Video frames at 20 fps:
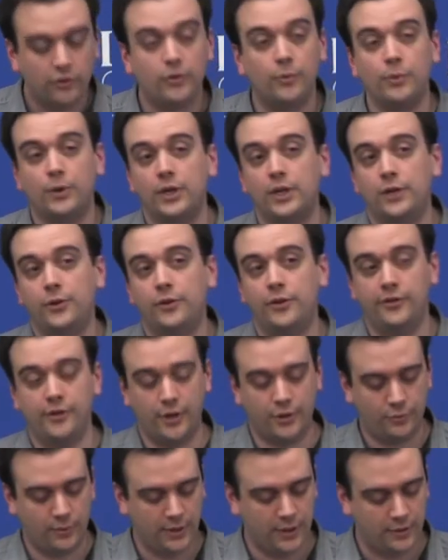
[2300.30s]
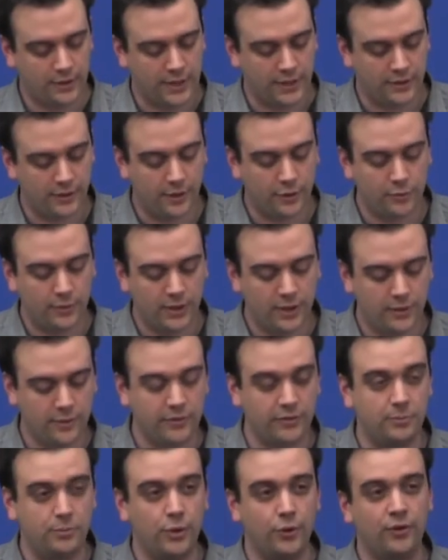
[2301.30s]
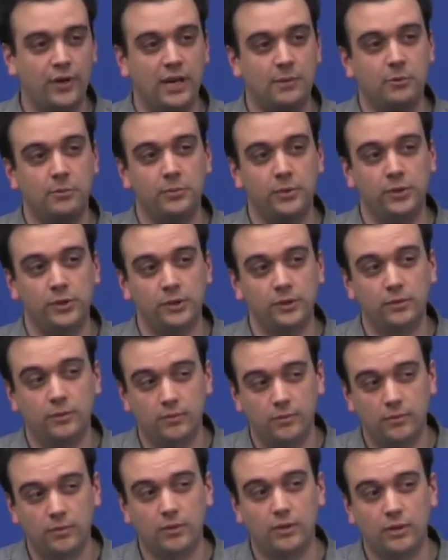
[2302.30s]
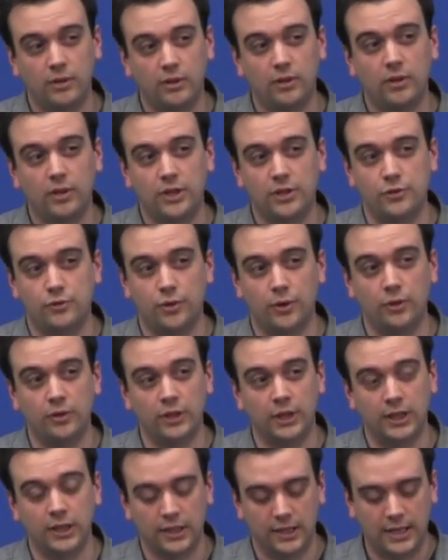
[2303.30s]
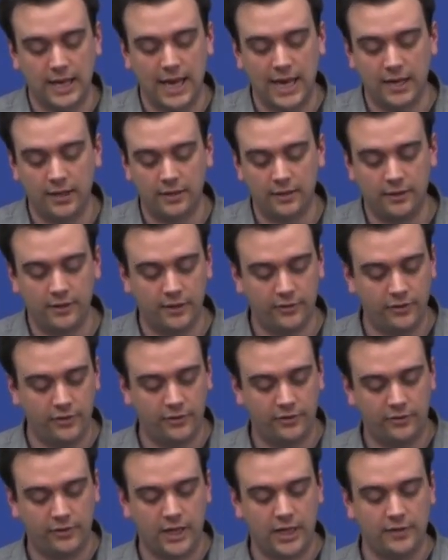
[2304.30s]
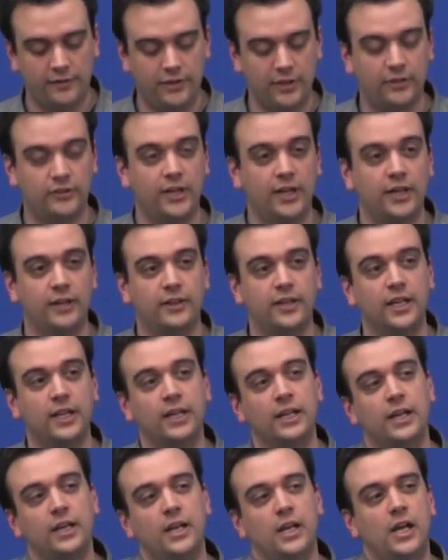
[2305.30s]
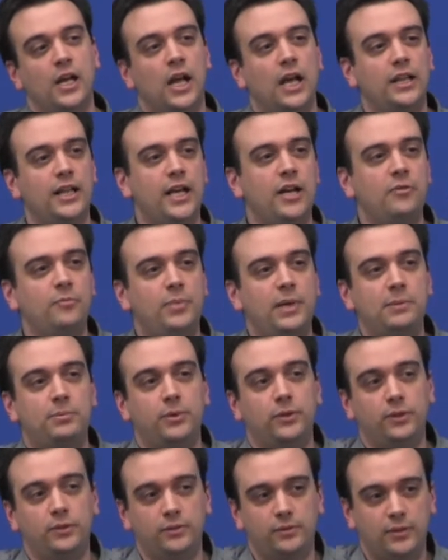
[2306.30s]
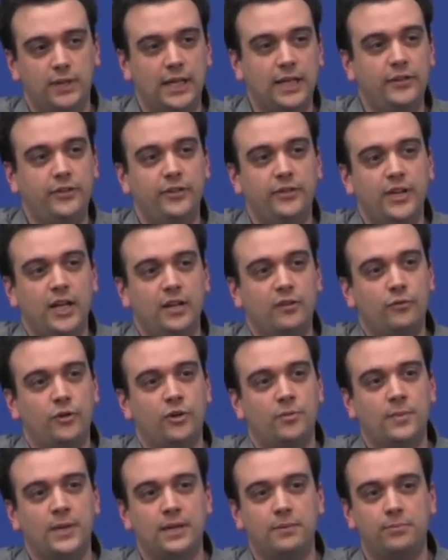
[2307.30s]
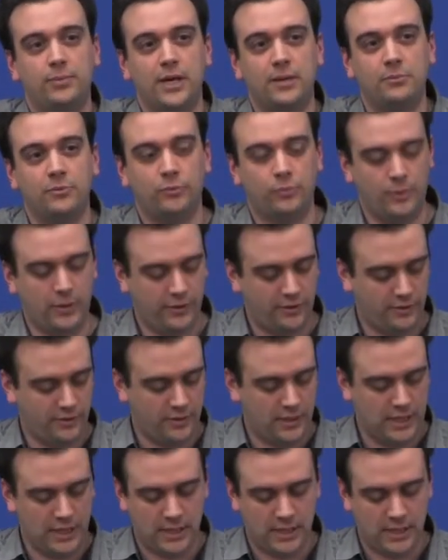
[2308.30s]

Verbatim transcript: So we're going to go to the Arduino now. The Arduino is a programmable controller, and this is kind of the exciting thing. A lot of people, and this is kind of one of my problems with